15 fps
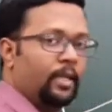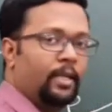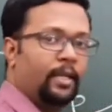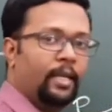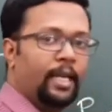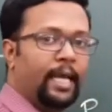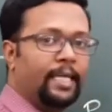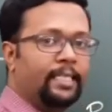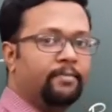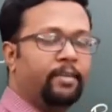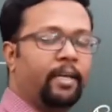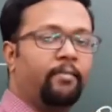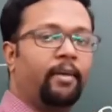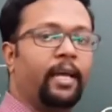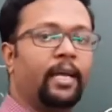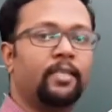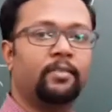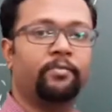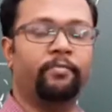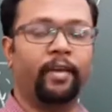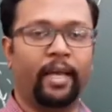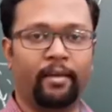Light wave has
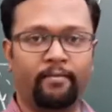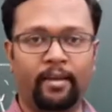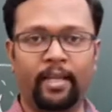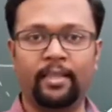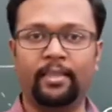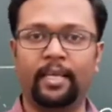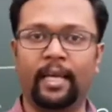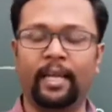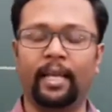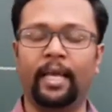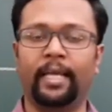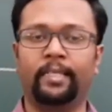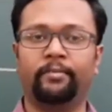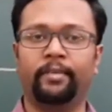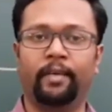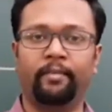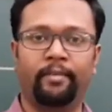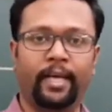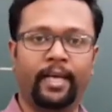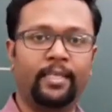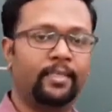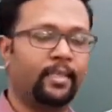wavelength and light wave
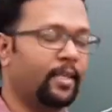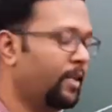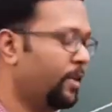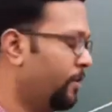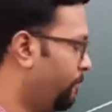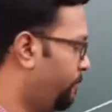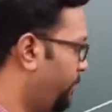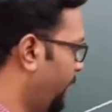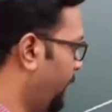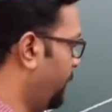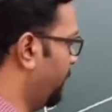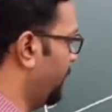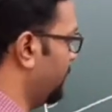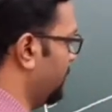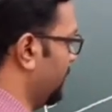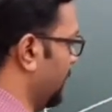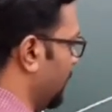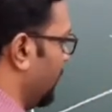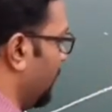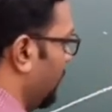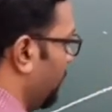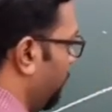has frequency.
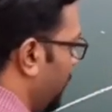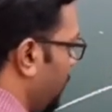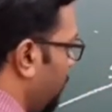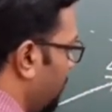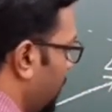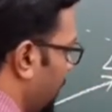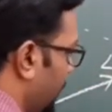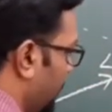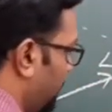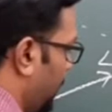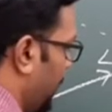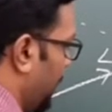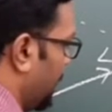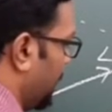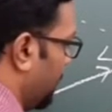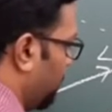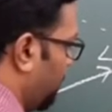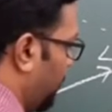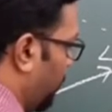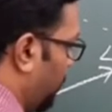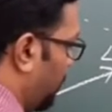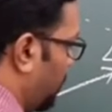When you multiply them
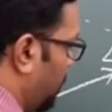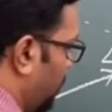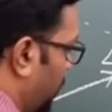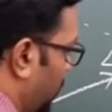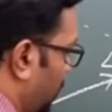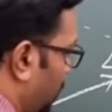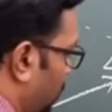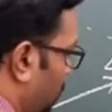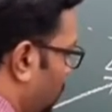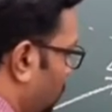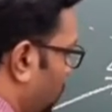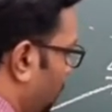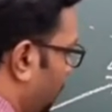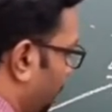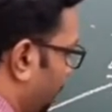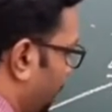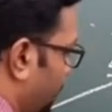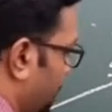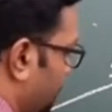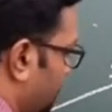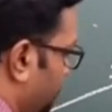both, you get